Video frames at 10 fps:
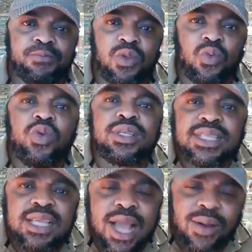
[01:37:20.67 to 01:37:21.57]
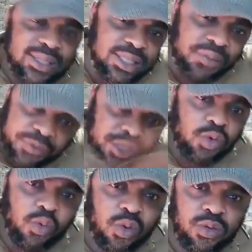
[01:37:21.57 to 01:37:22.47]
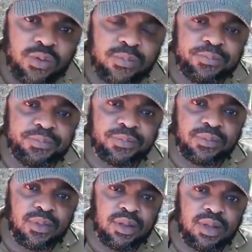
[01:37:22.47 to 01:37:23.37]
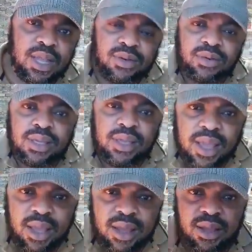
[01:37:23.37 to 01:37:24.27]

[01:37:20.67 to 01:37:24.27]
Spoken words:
we see ourselves equal. I don't care